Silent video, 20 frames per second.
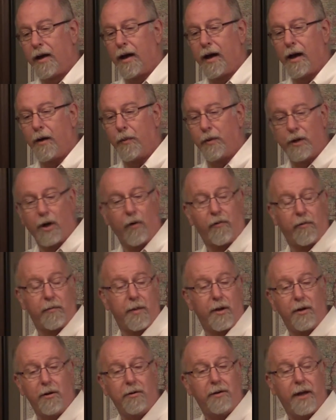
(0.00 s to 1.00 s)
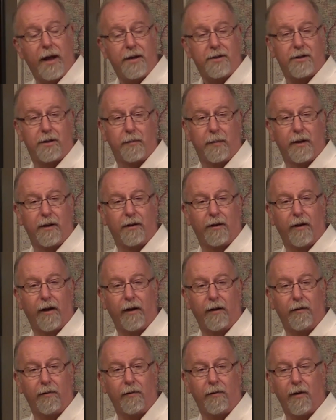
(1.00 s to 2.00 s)
we know from the New Testament,
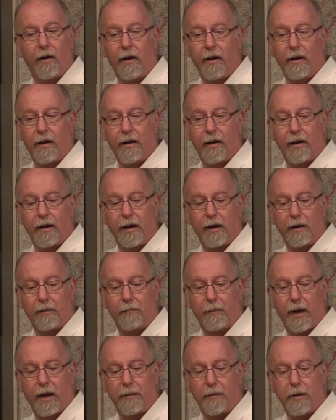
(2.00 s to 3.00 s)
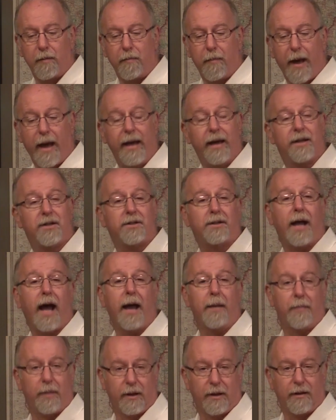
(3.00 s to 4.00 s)
to maybe pay a
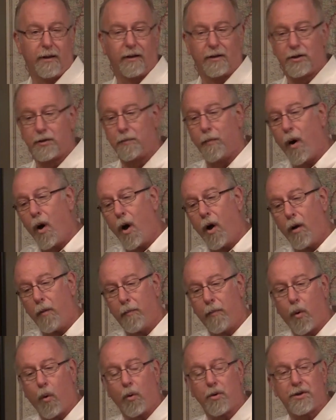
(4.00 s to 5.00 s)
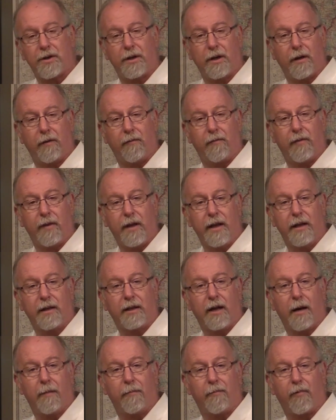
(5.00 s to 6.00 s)
stipend, a small portion of the
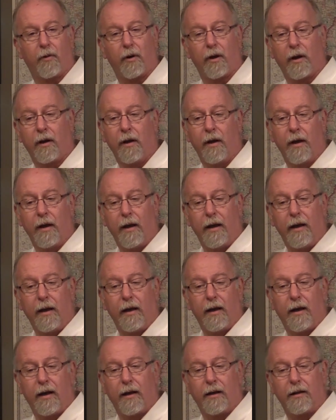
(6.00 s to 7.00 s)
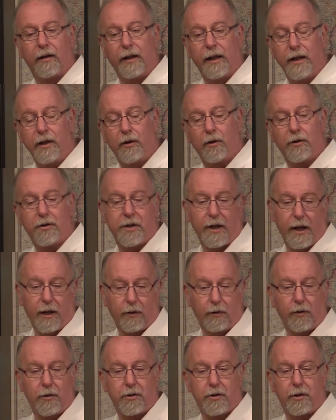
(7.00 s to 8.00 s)
income for leaders,
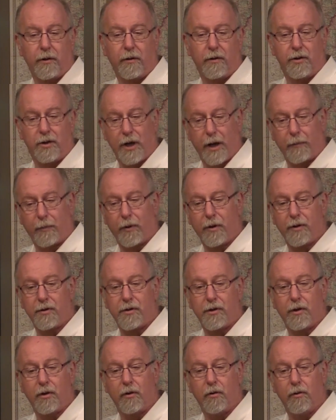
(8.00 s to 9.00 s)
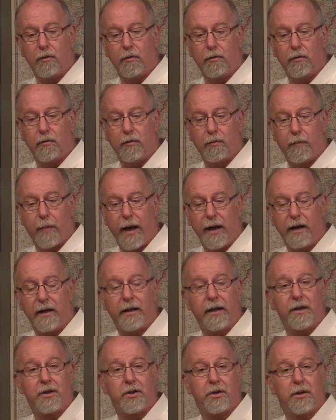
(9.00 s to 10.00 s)
elders, shepherds who paid
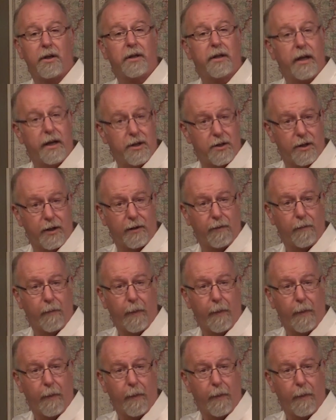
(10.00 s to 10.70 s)
attention to teaching.